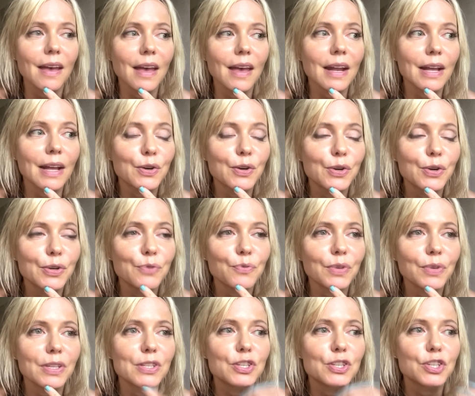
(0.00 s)
And I couldn't
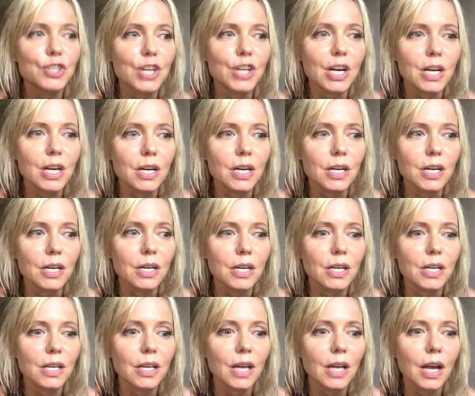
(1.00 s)
really share
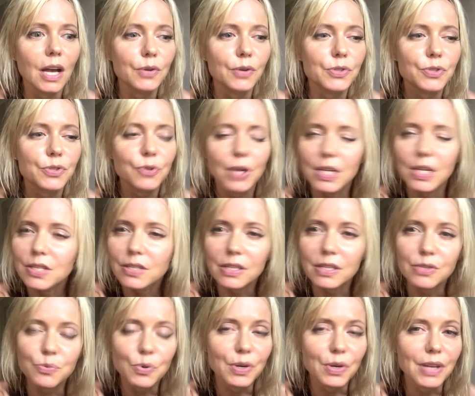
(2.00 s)
how strange
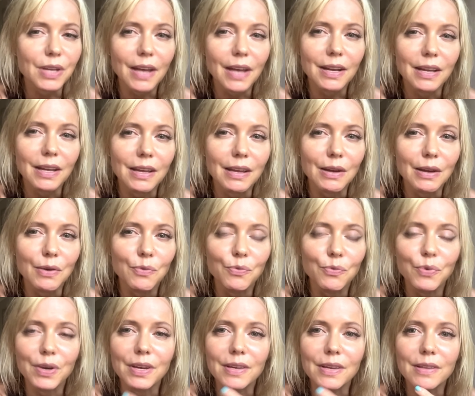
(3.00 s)
things were getting
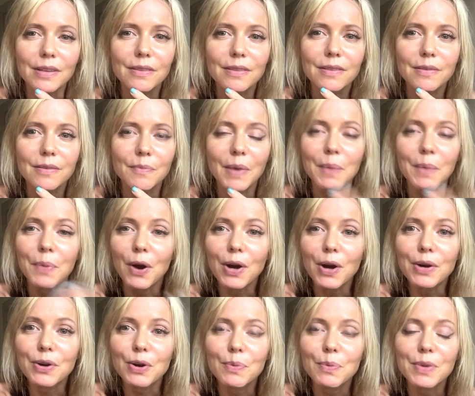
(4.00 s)
with my
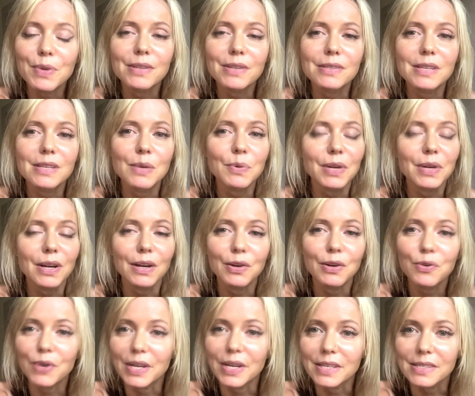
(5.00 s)
partner because he would have
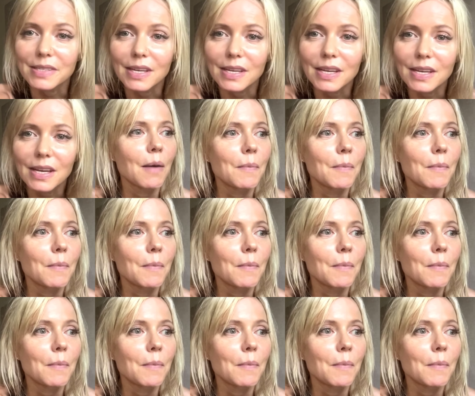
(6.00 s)
gone crazy.